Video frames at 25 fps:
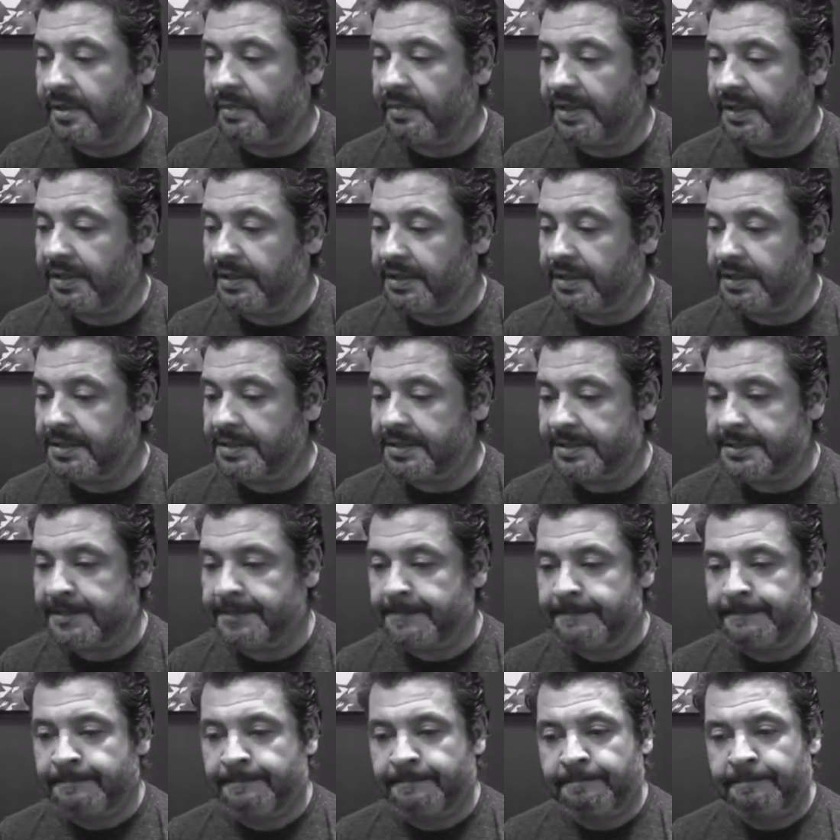because,
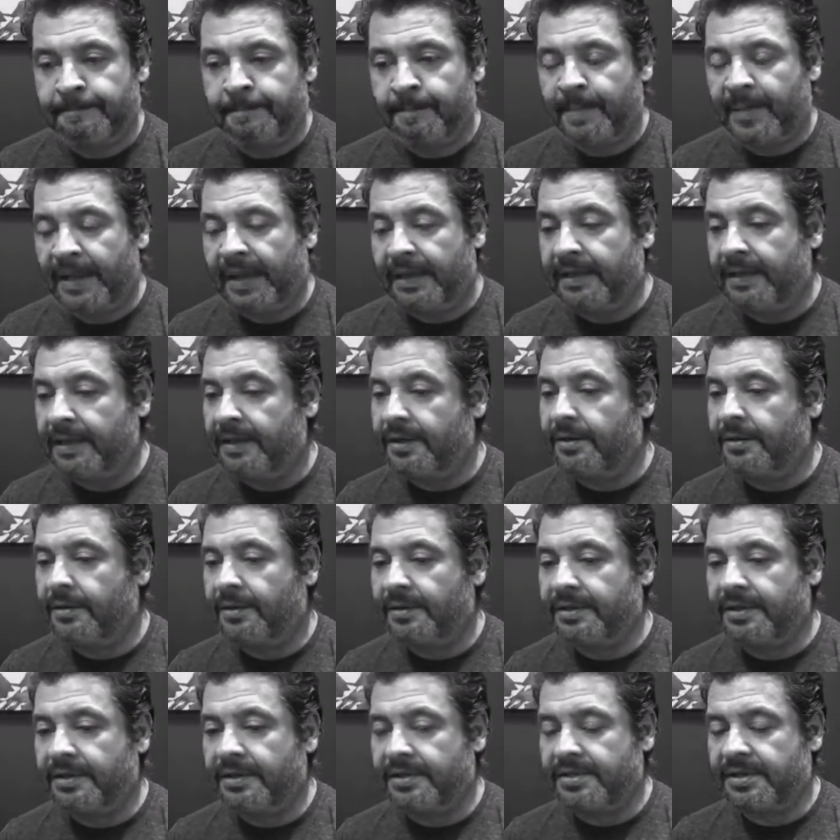
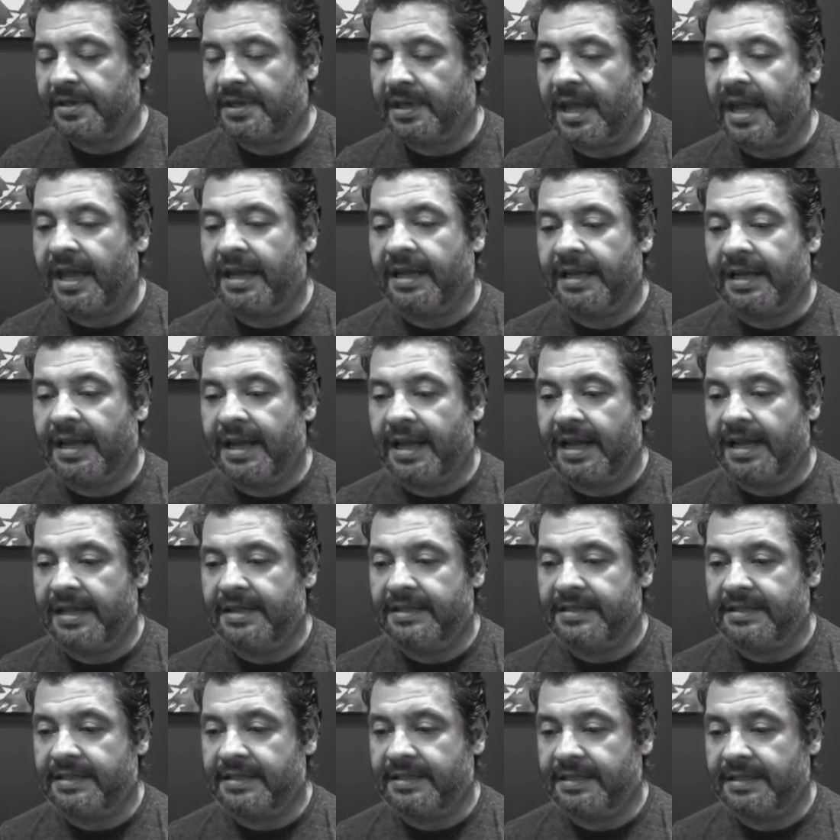there's a lot of
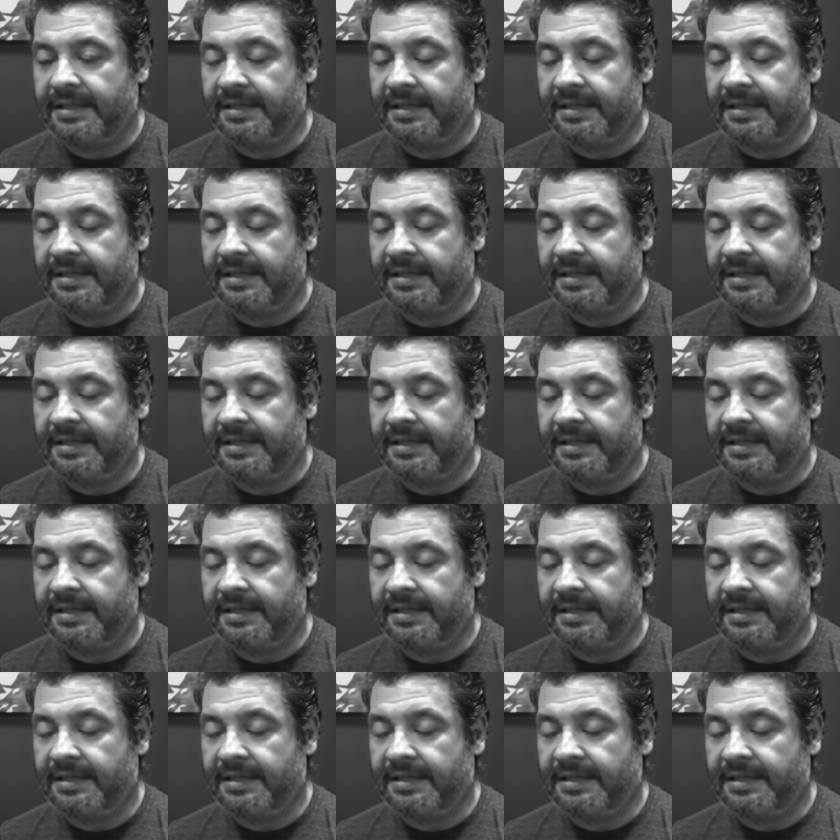guys in